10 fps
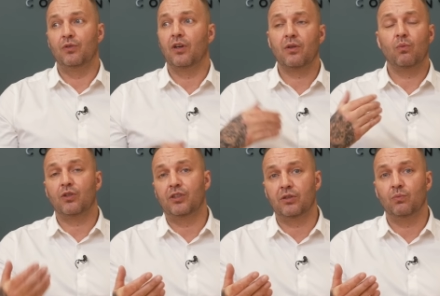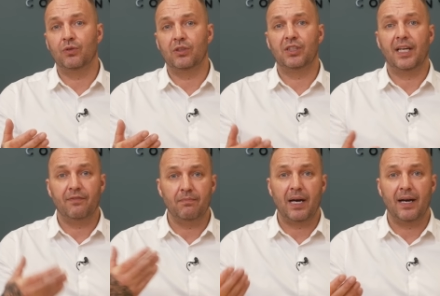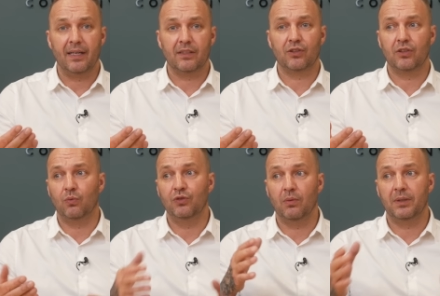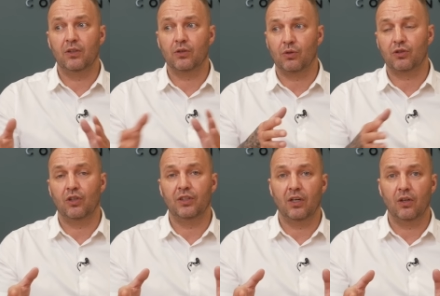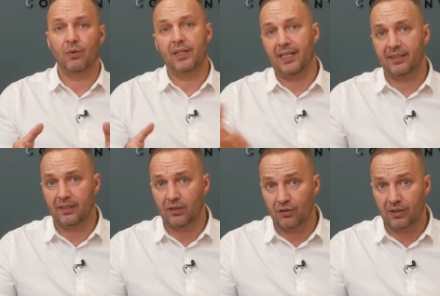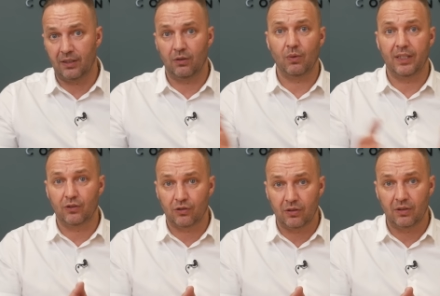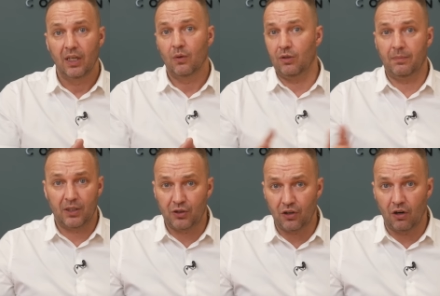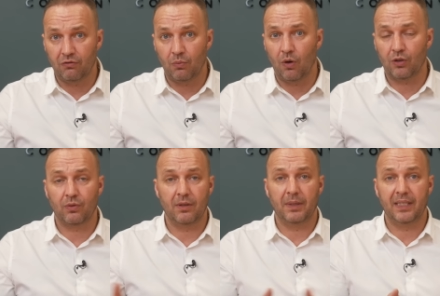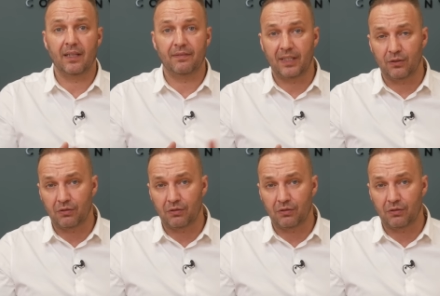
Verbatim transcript: we're not the watches and wonders yet of March, so nobody knows what's going on, whether it gets discontinued, whether it doesn't. Will it be a short run watch, with it be a left-hand